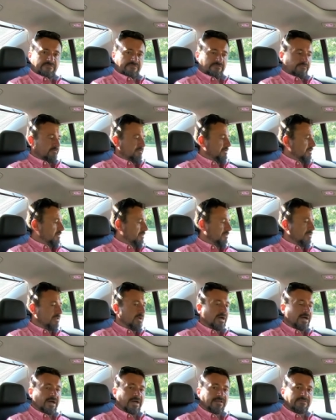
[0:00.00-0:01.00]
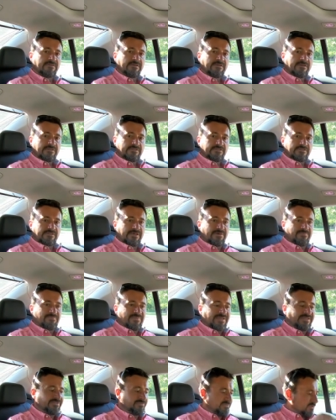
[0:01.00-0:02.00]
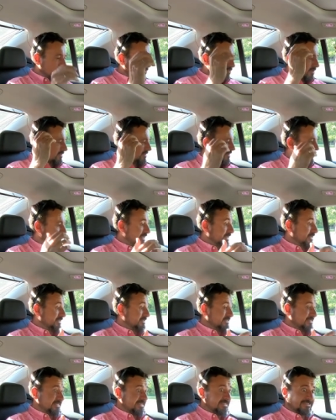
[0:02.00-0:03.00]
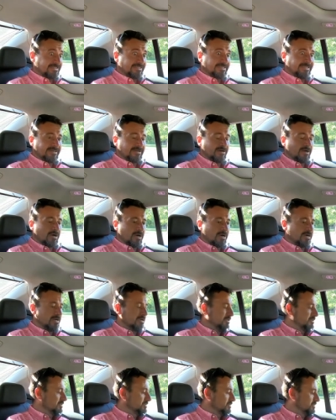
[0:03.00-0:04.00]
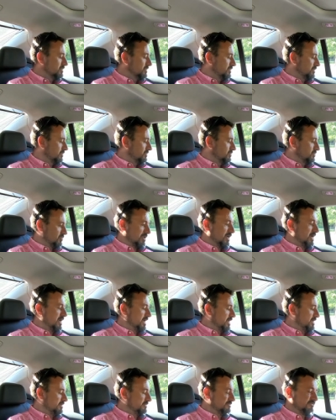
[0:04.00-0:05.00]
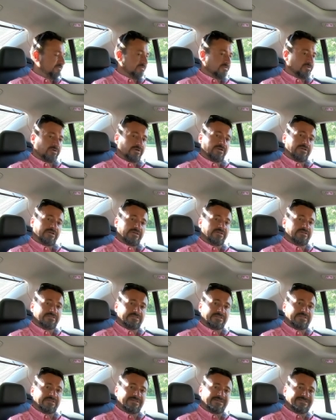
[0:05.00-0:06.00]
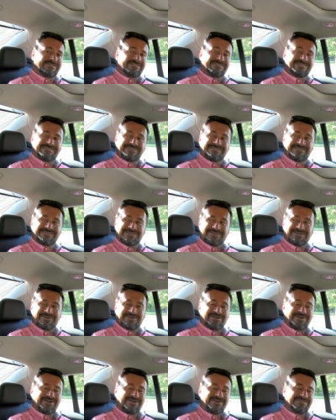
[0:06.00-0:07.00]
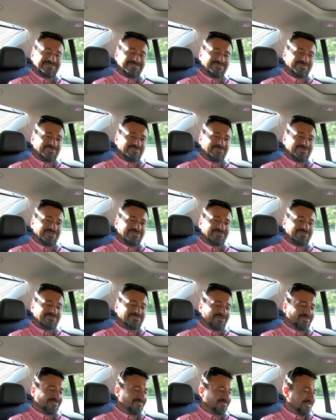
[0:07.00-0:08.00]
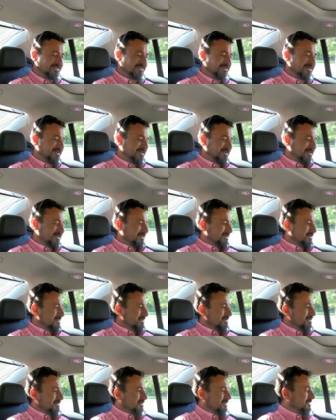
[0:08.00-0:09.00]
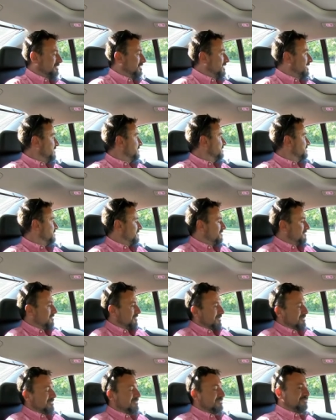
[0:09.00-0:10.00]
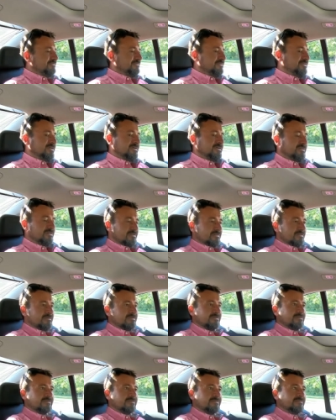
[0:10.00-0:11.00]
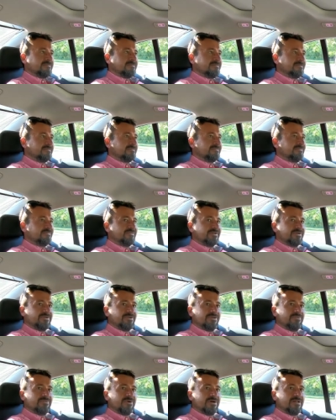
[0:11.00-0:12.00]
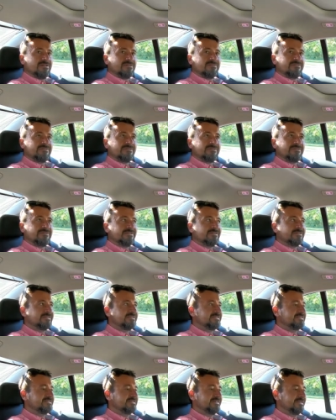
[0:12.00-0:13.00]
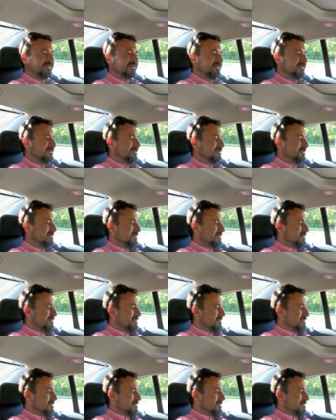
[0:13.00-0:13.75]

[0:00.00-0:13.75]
So when you take a look, the legroom is a lot. So that makes me wonder, is this the car to drive or is this the car to be driven? And I can certainly feel